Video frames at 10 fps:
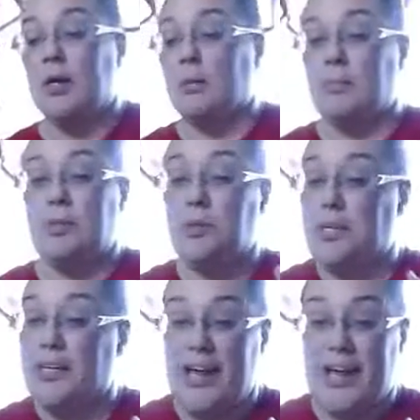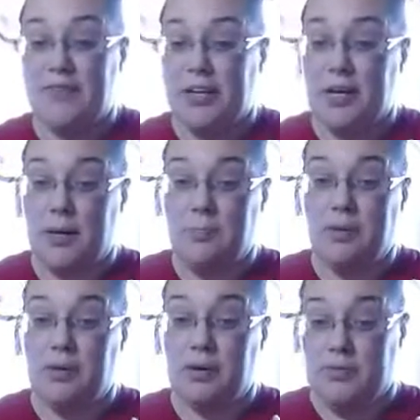You need a half a
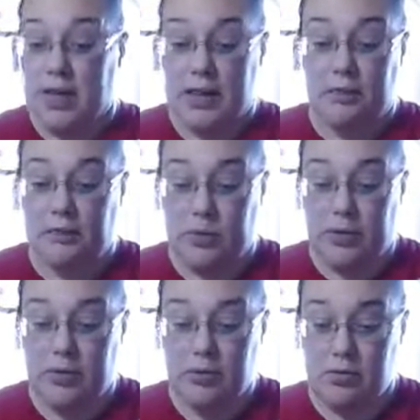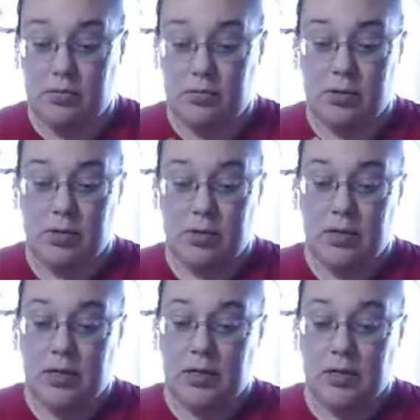cup of olive oil,
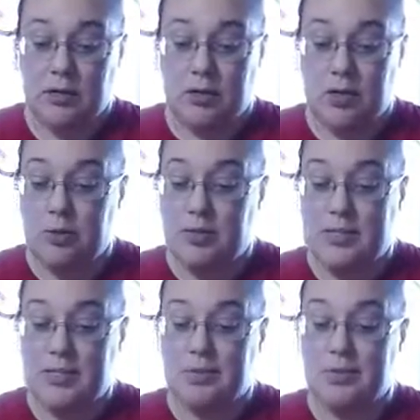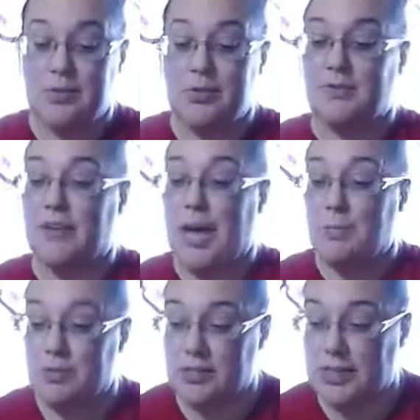2 teaspoons of
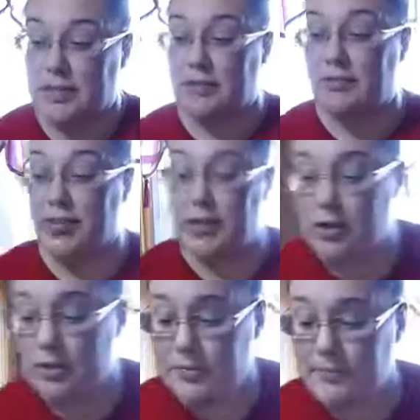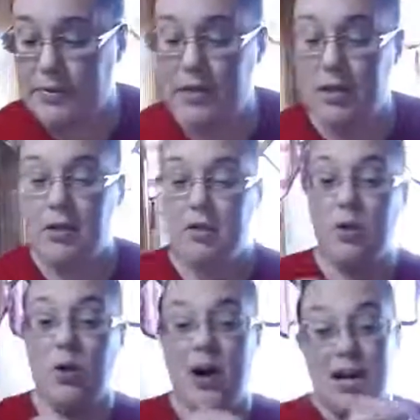apple cider vinegar.
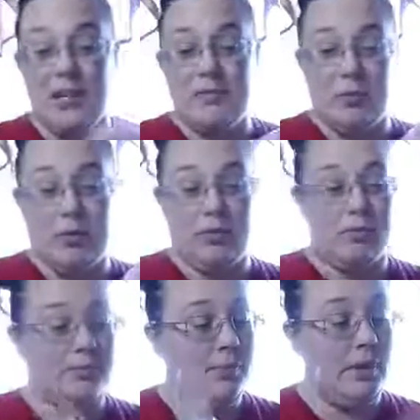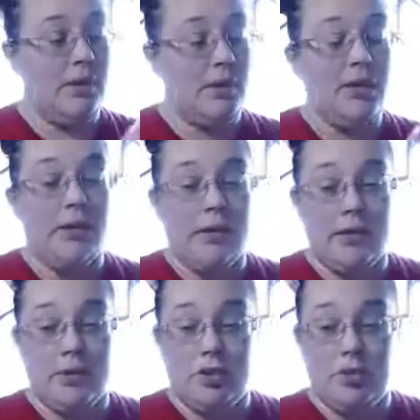So olive oil,
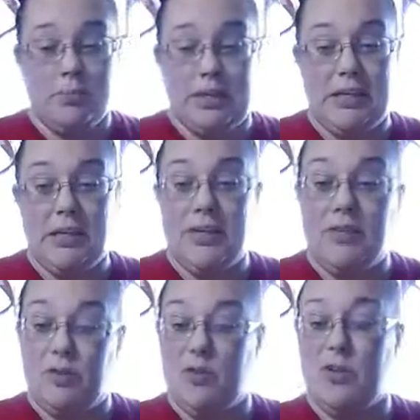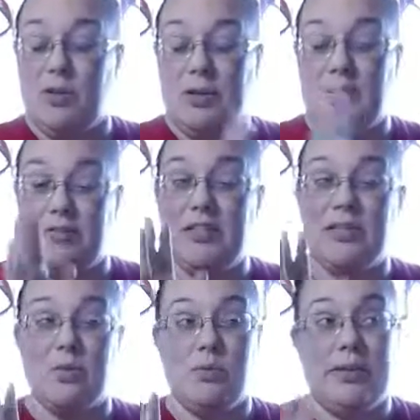it should be, if it's
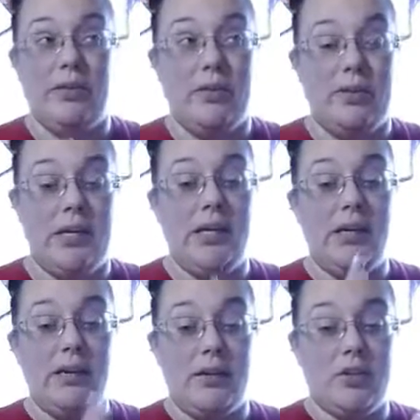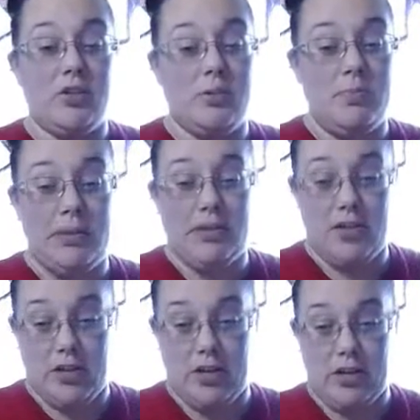the real thing, it should be in a
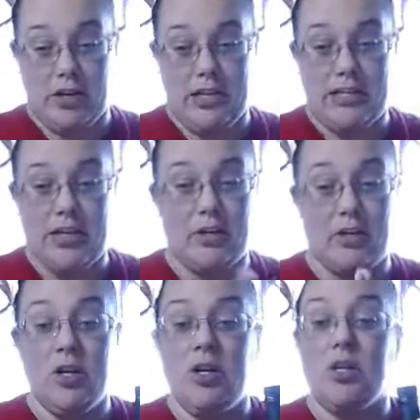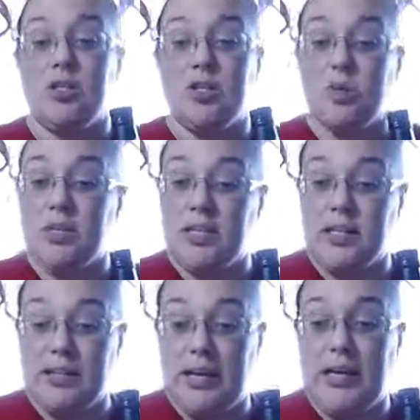darker container so
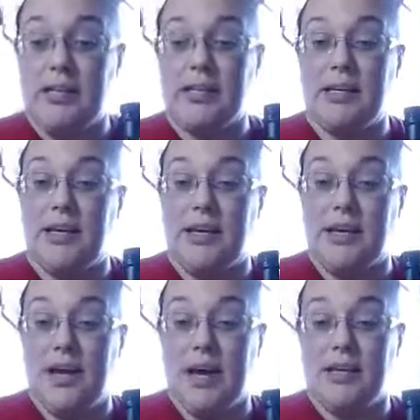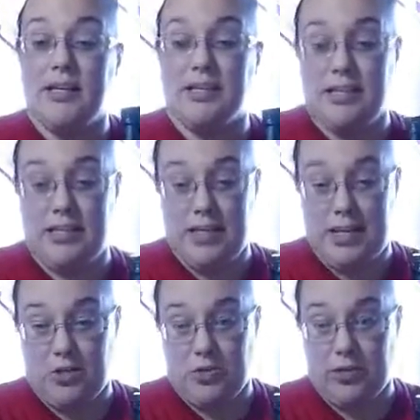sunlight cannot
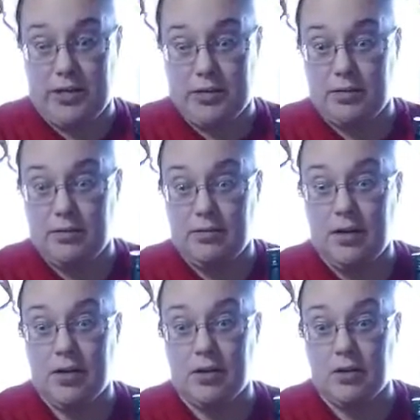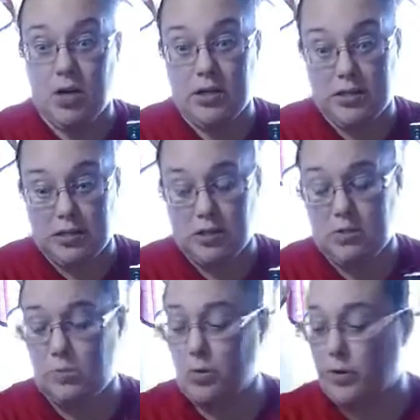denature it and cause it to
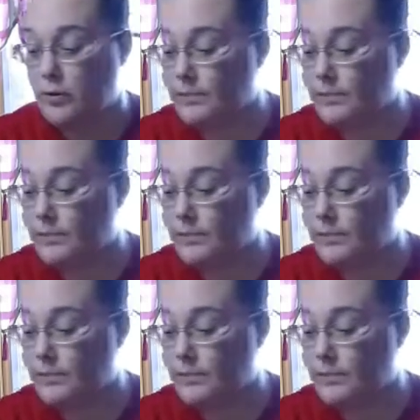spoil.